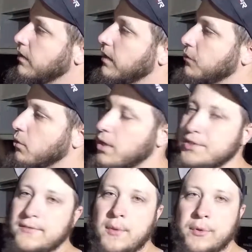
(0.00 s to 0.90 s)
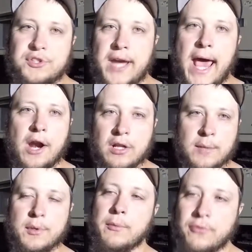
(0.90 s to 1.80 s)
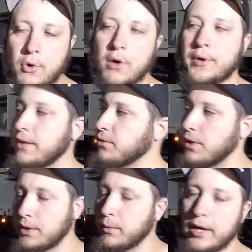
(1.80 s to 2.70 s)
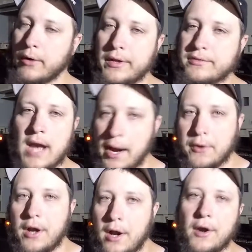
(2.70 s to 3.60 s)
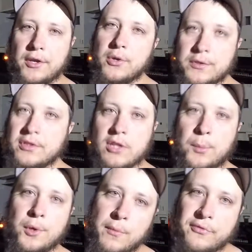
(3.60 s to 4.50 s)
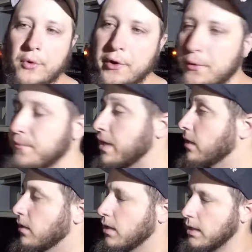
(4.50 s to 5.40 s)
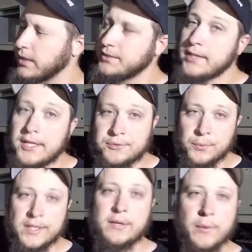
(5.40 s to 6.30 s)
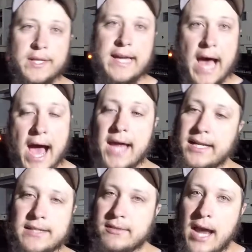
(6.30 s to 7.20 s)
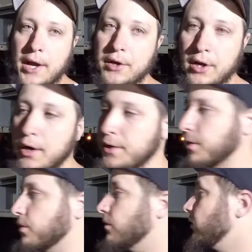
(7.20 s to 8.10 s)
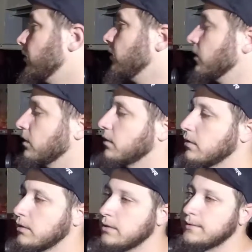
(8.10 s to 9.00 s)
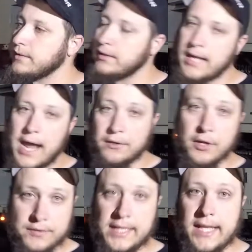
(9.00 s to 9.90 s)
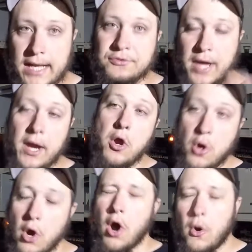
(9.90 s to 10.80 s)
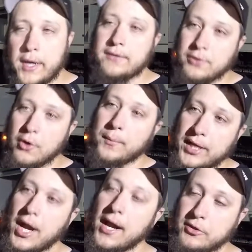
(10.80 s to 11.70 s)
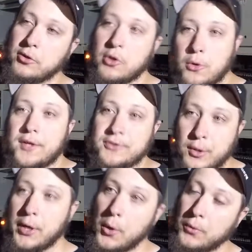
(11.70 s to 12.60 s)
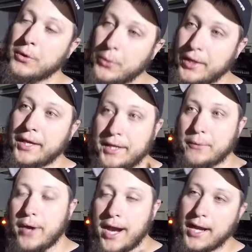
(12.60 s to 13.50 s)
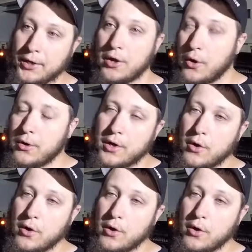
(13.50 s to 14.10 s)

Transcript: Of course, if you put your hand on aluminum foil when it's on a grill, it's not going to hurt you. It's aluminum foil. Unless it gets really, really hot, it's not going to hurt you. Now, don't take it as like, oh, he told me not to do it, so I'm going to do it anyway, you know.